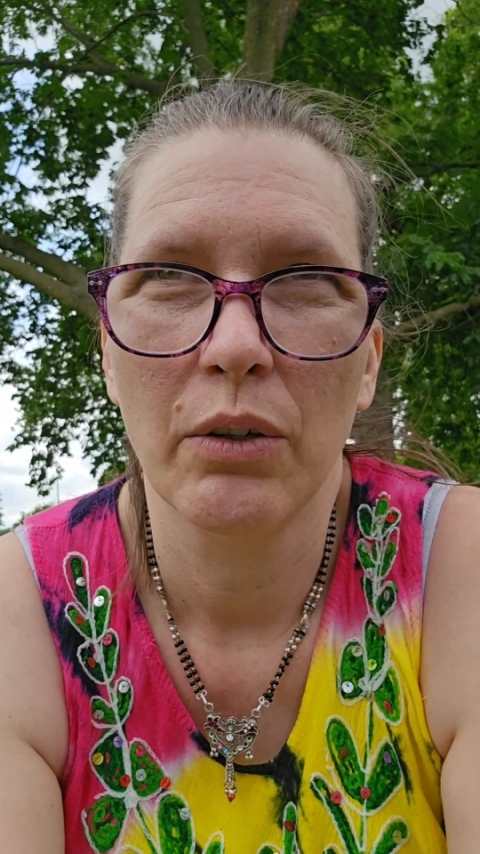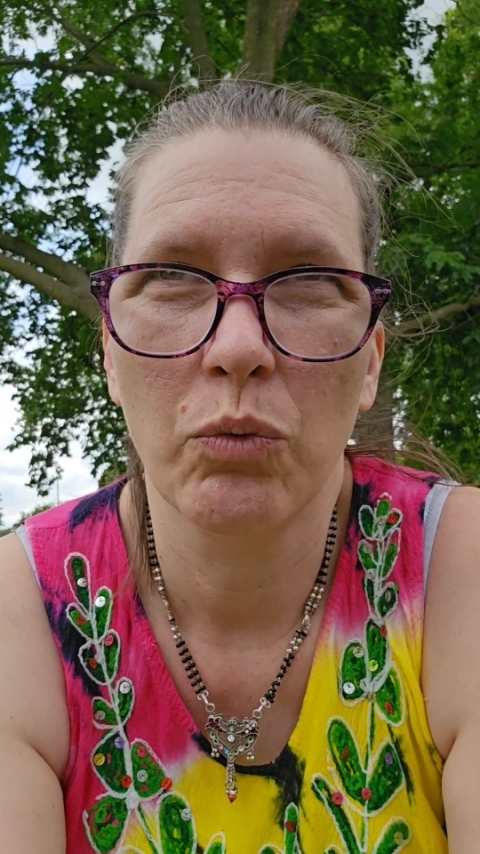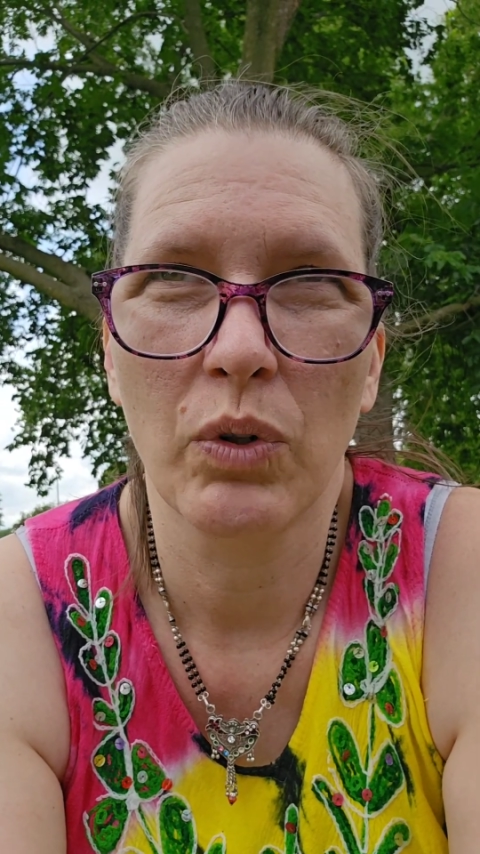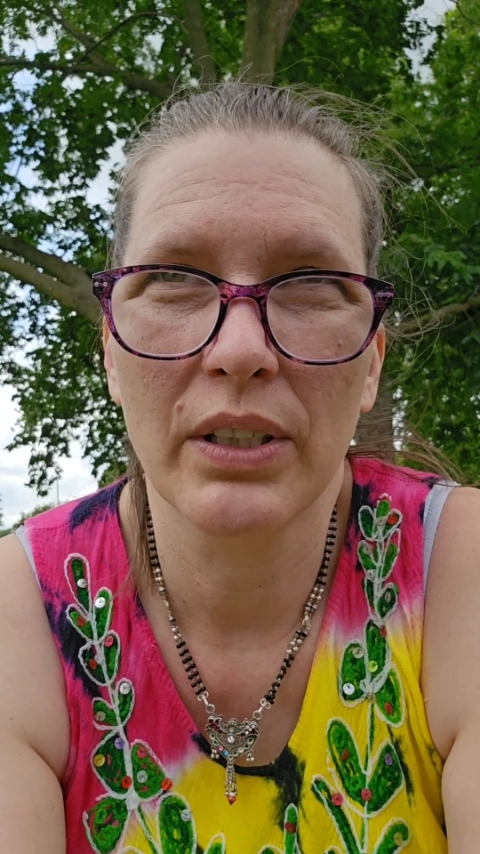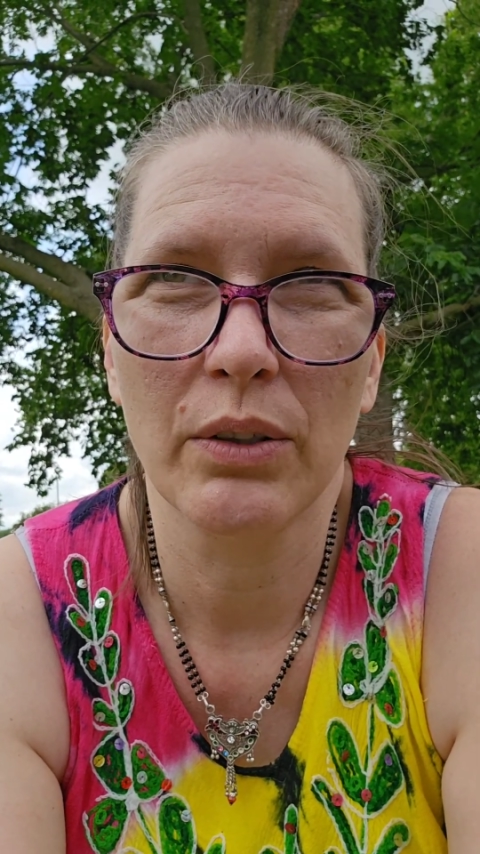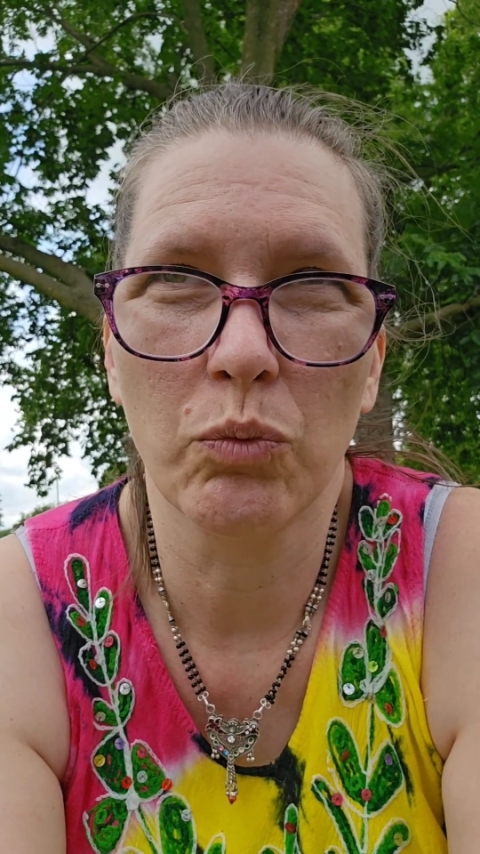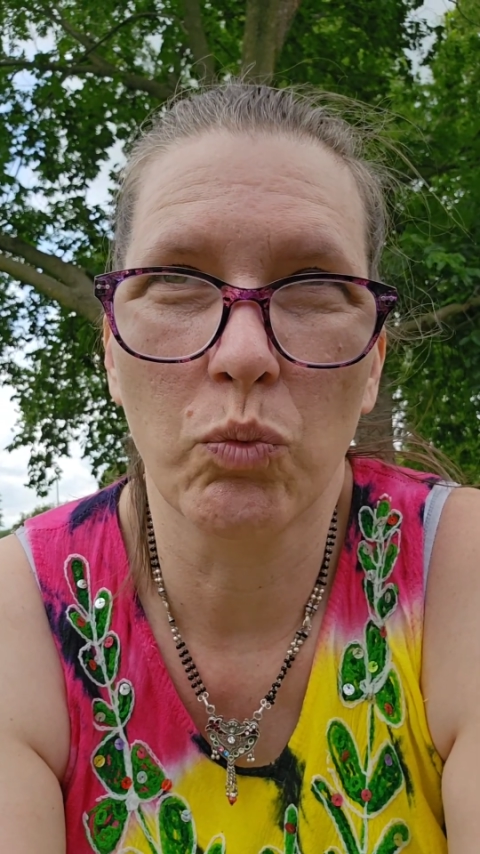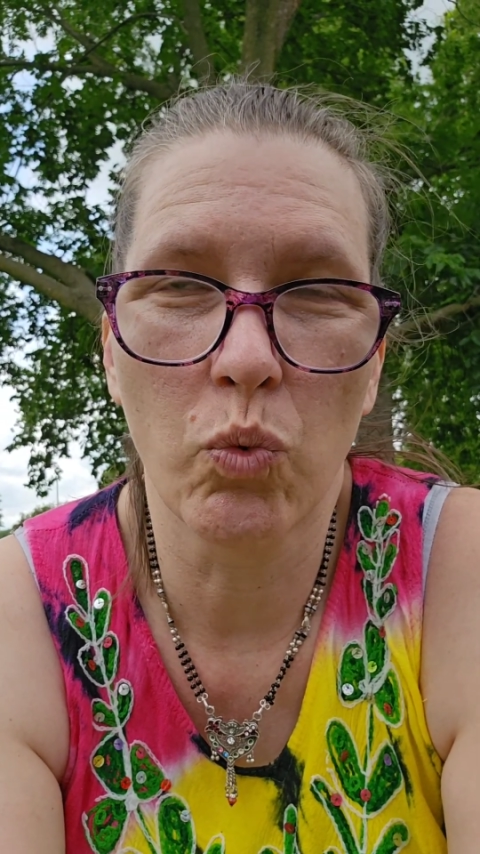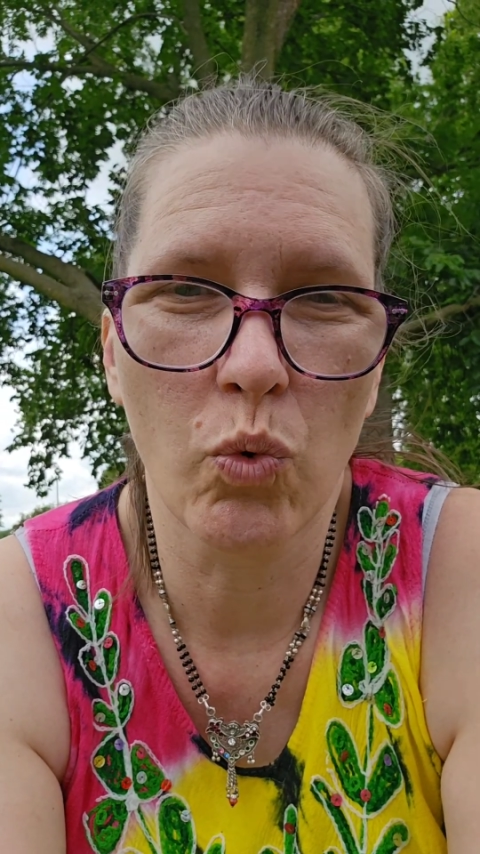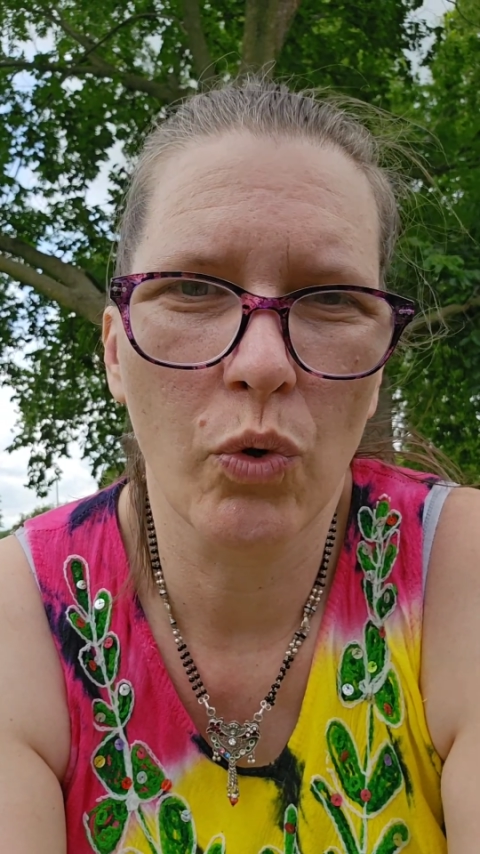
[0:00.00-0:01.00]
what
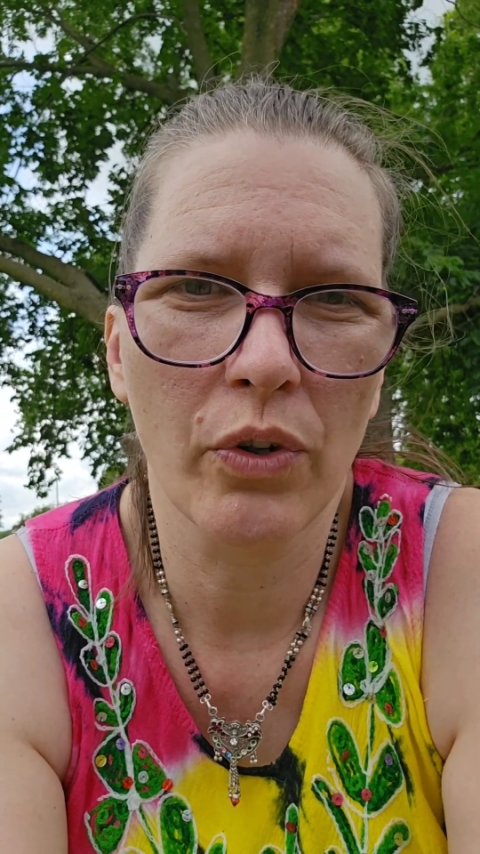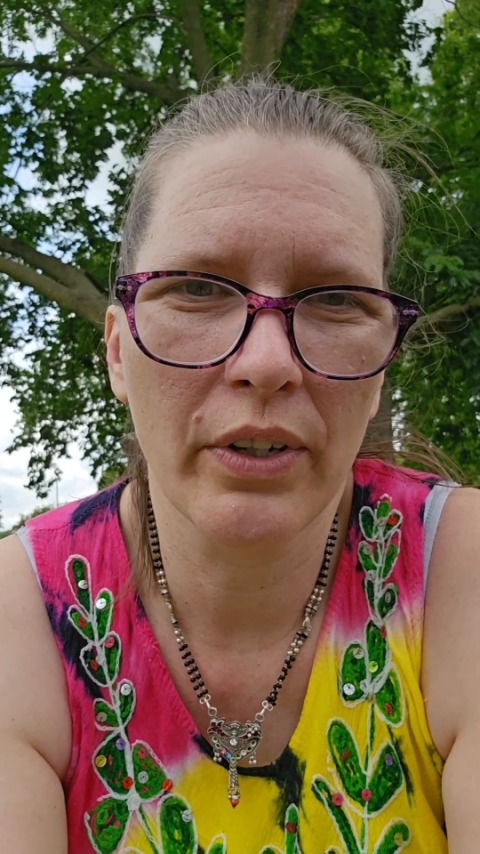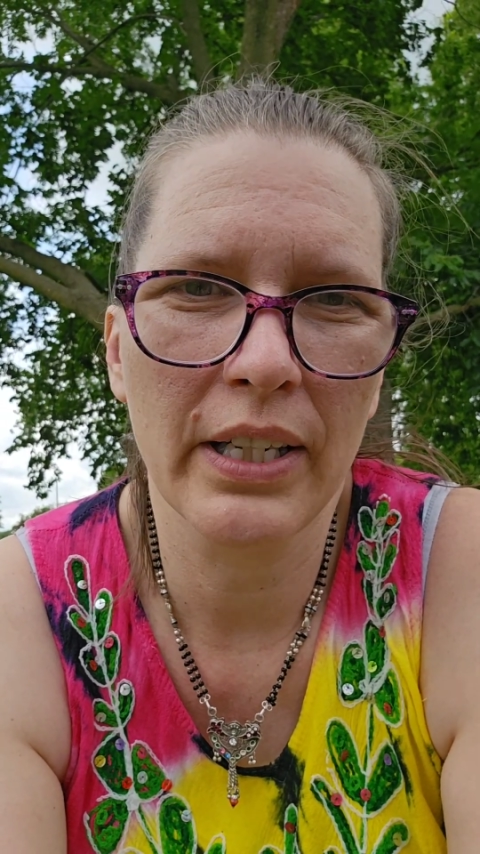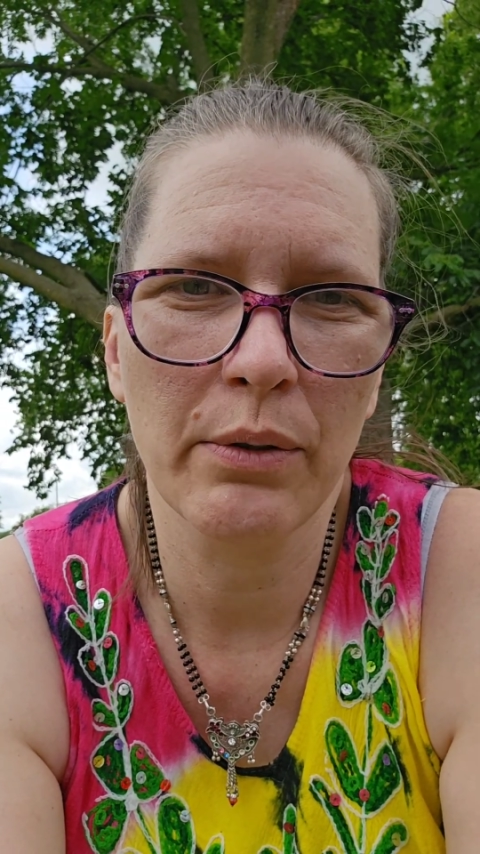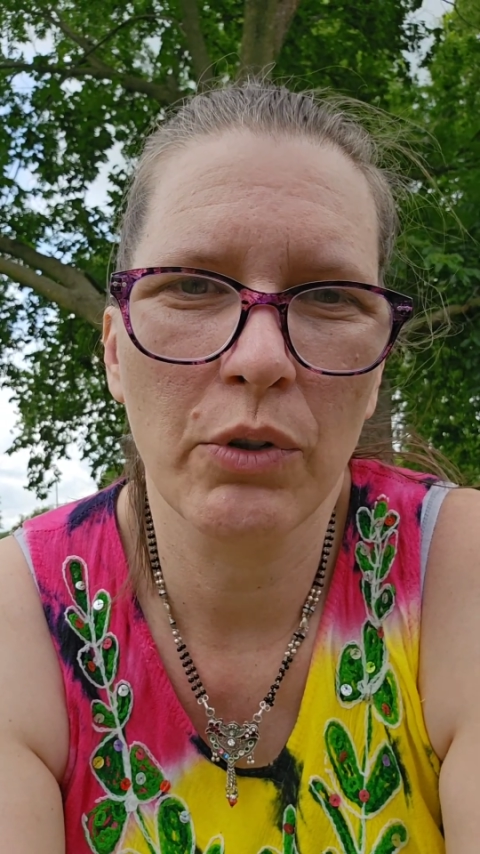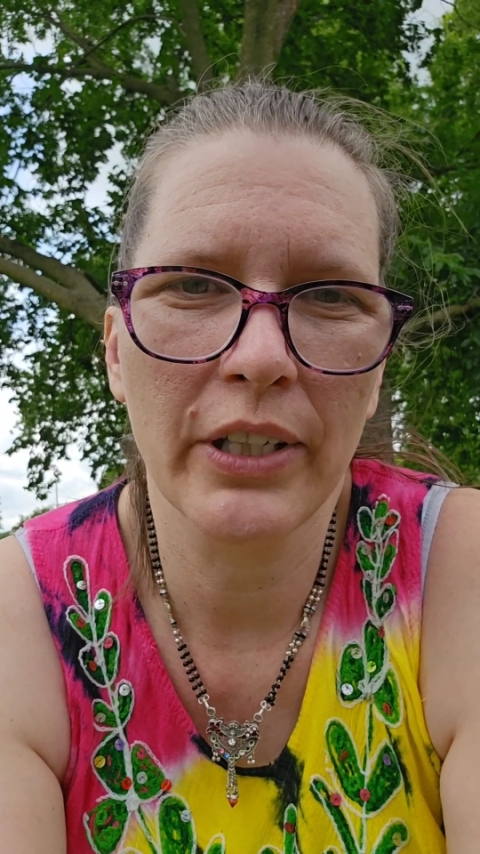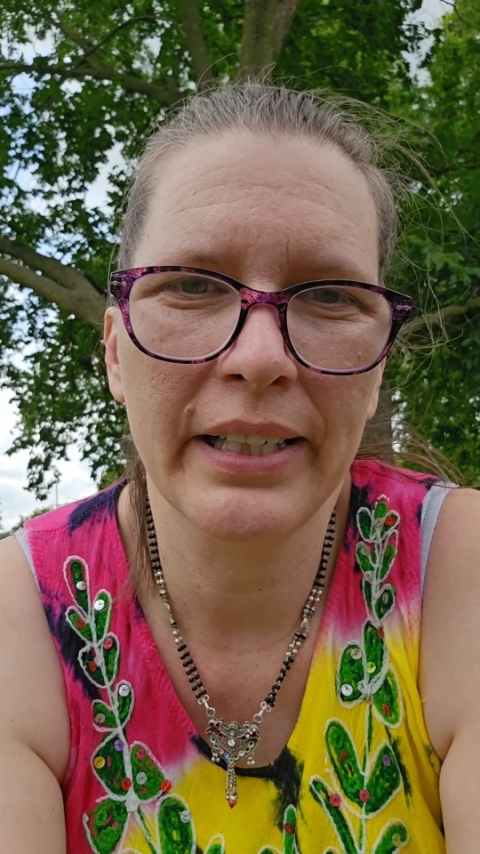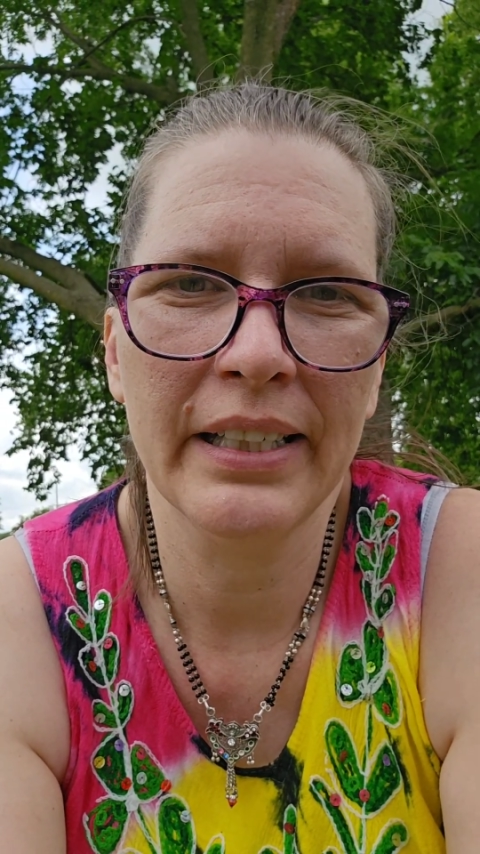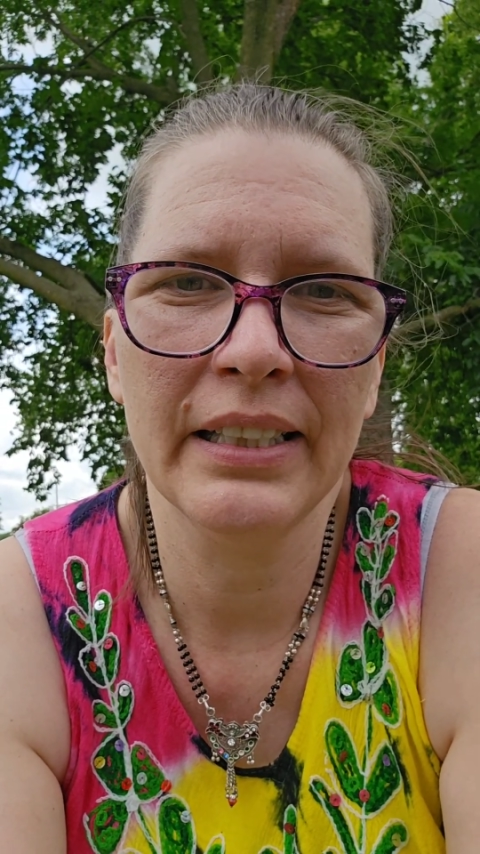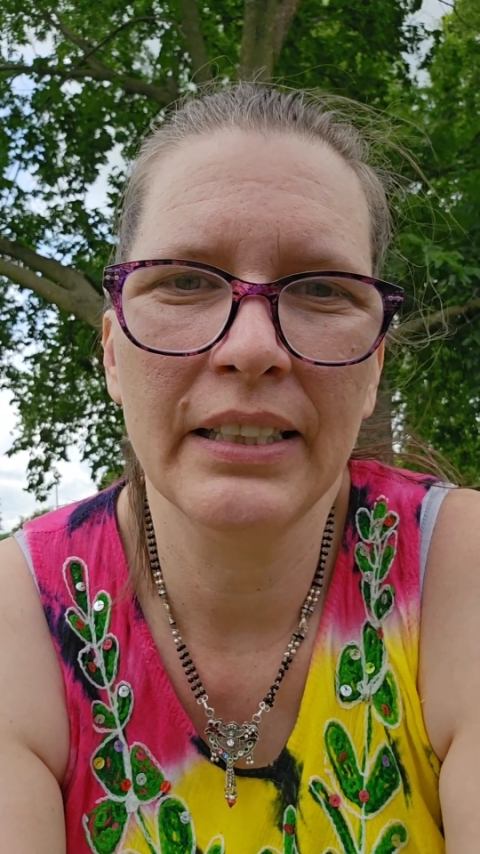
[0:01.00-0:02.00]
war they were
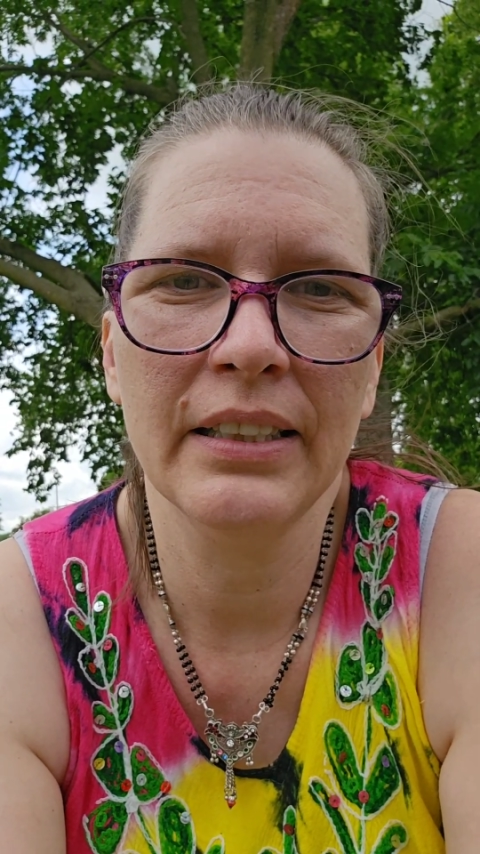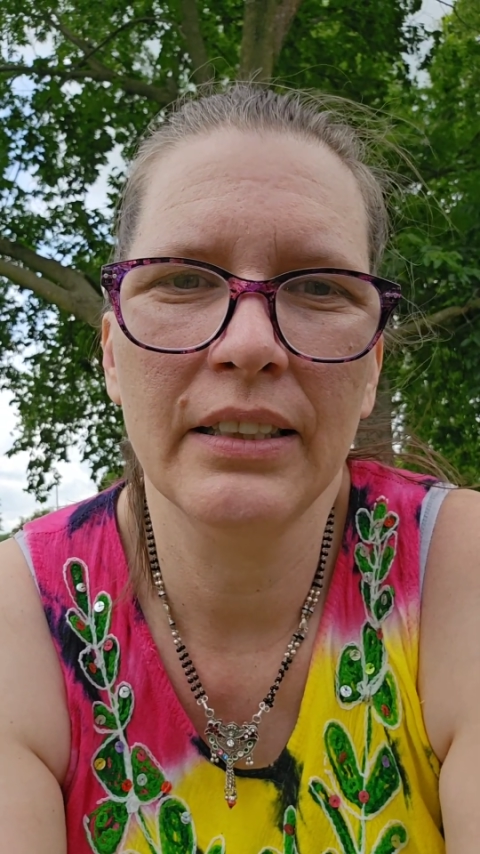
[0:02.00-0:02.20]
in.